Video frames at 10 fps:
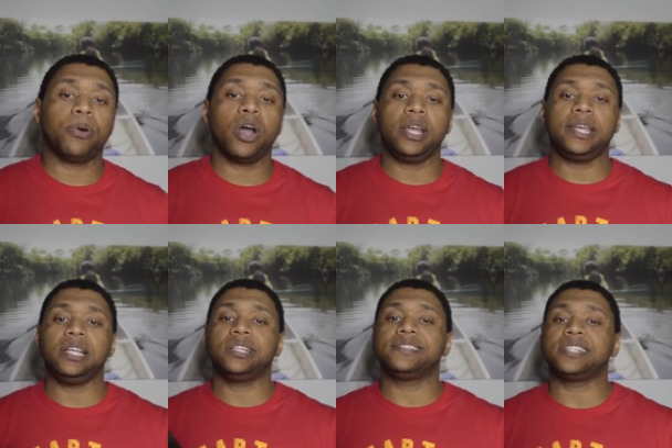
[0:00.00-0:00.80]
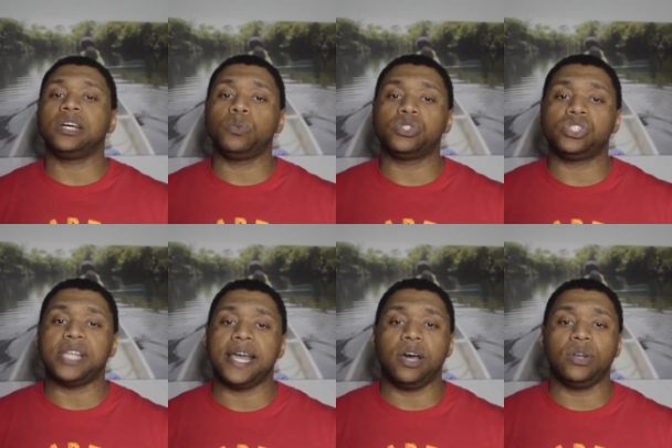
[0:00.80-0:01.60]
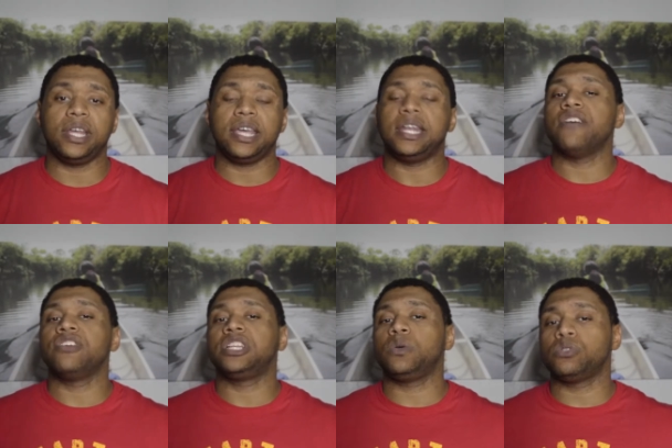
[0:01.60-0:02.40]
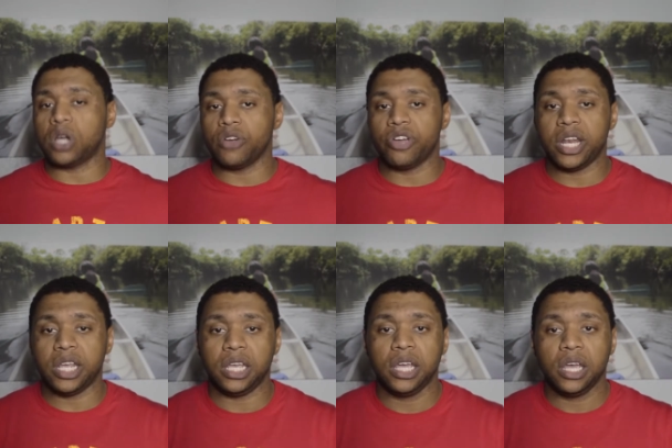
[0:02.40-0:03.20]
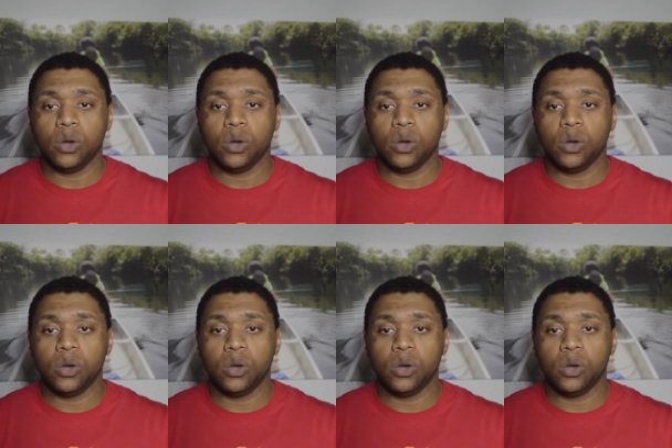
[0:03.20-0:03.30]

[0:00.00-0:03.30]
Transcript: parking, the sun was down and everything was already